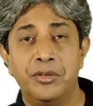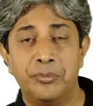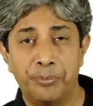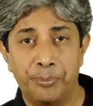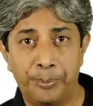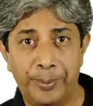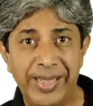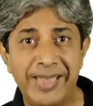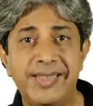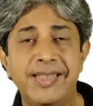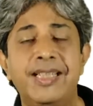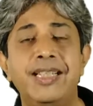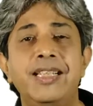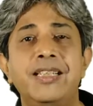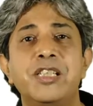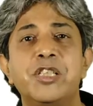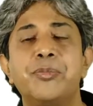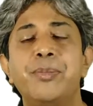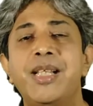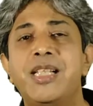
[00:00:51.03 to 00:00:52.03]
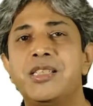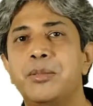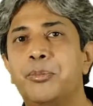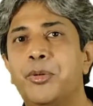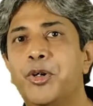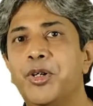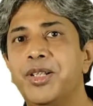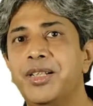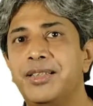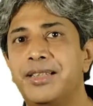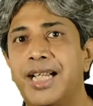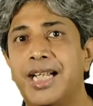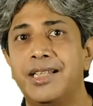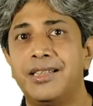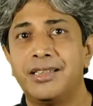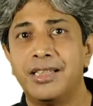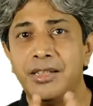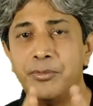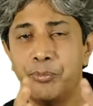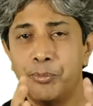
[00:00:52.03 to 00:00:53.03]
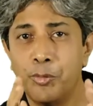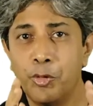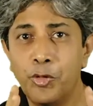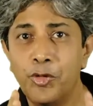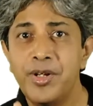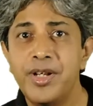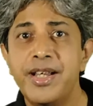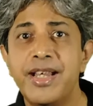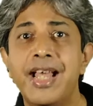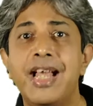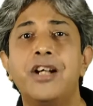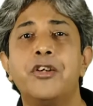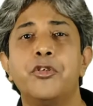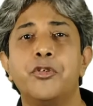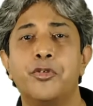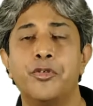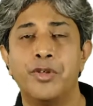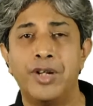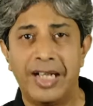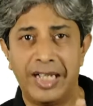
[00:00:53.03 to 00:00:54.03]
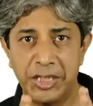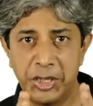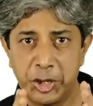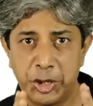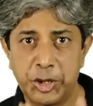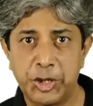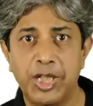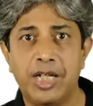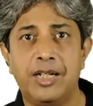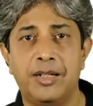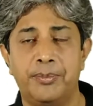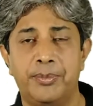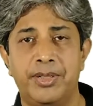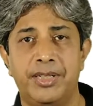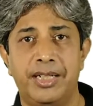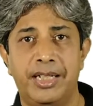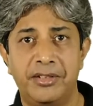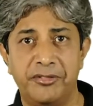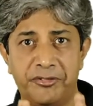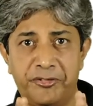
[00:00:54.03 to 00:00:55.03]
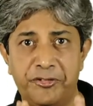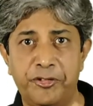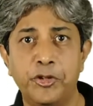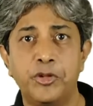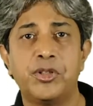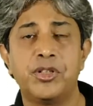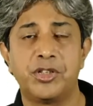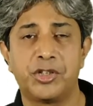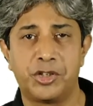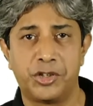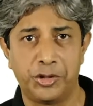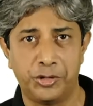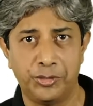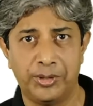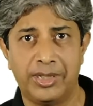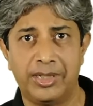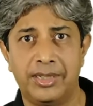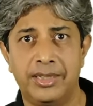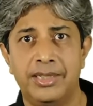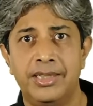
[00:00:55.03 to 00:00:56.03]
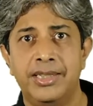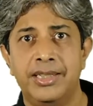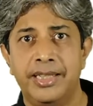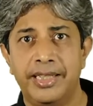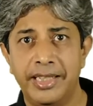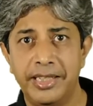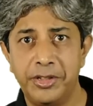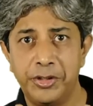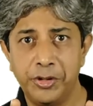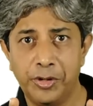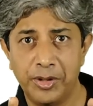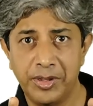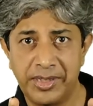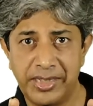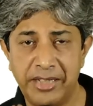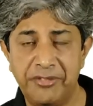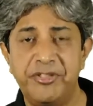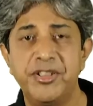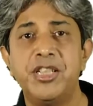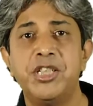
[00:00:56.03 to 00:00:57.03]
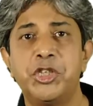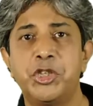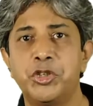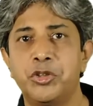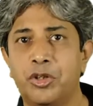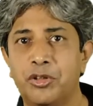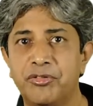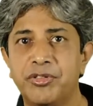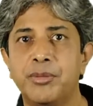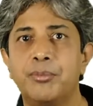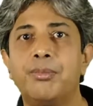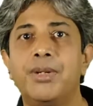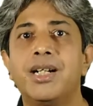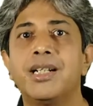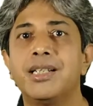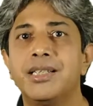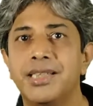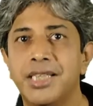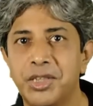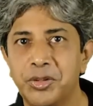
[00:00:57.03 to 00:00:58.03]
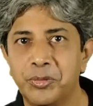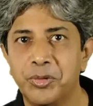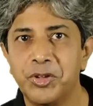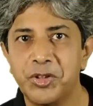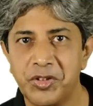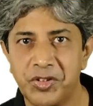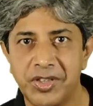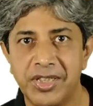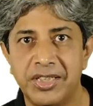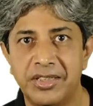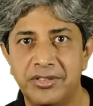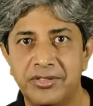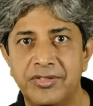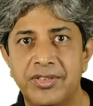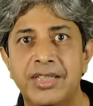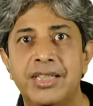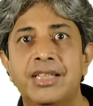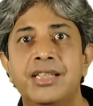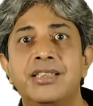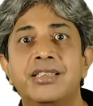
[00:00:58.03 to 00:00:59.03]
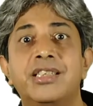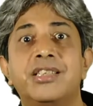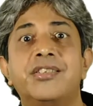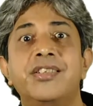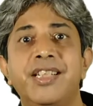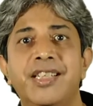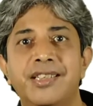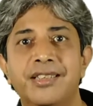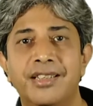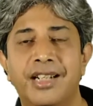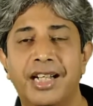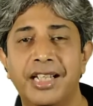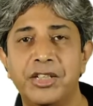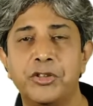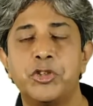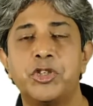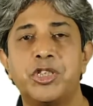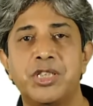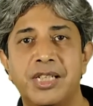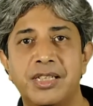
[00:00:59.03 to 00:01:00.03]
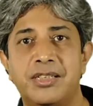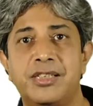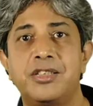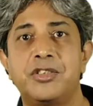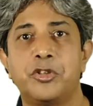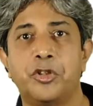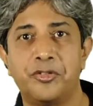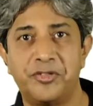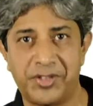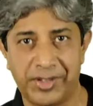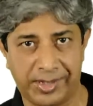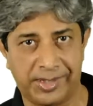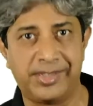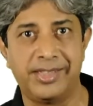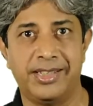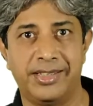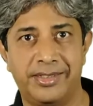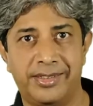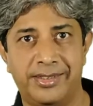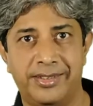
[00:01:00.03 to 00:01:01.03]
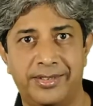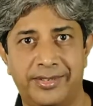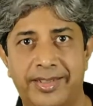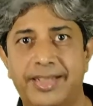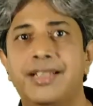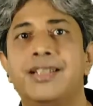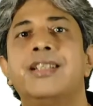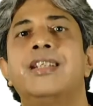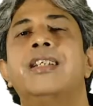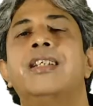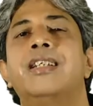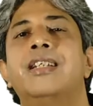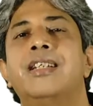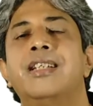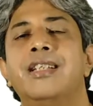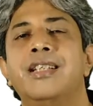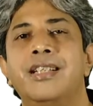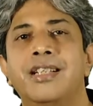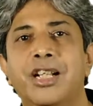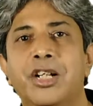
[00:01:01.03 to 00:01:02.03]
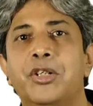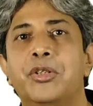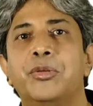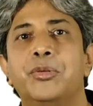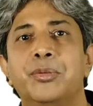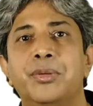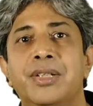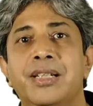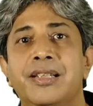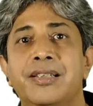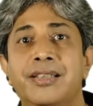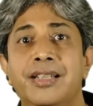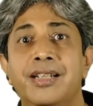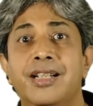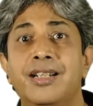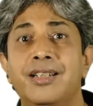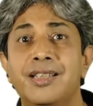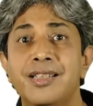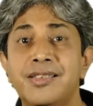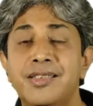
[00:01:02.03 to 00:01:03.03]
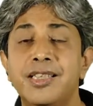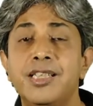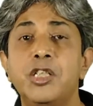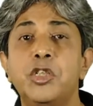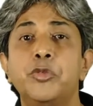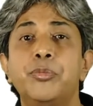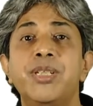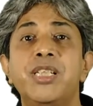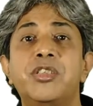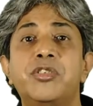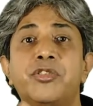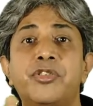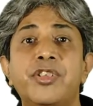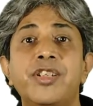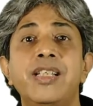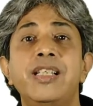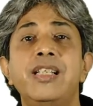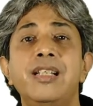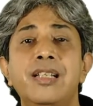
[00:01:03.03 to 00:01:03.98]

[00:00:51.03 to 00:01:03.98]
Basically, this makes the point that the more narrow and sharp and focused you are in your definition of the market that you want to serve, the greater are your chances of success, right? Now, there are considered to be 3